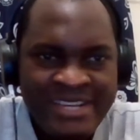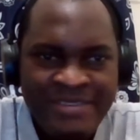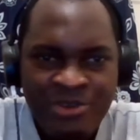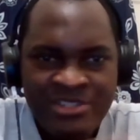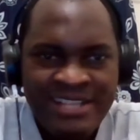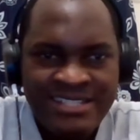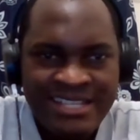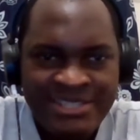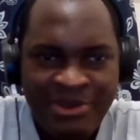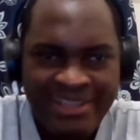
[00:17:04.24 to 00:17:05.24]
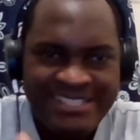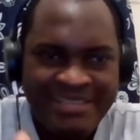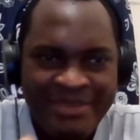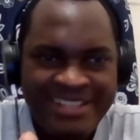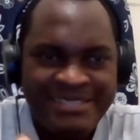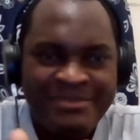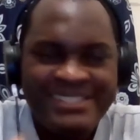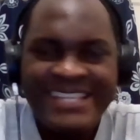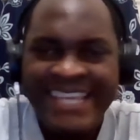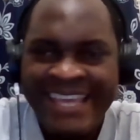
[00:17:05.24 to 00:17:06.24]
very difficult to ask the next question because I'm
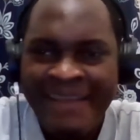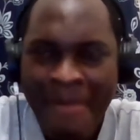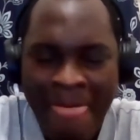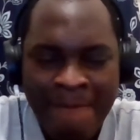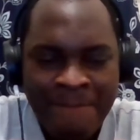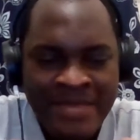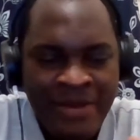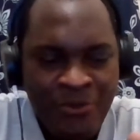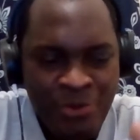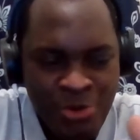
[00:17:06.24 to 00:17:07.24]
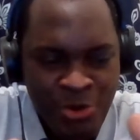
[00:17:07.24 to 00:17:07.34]
just thinking that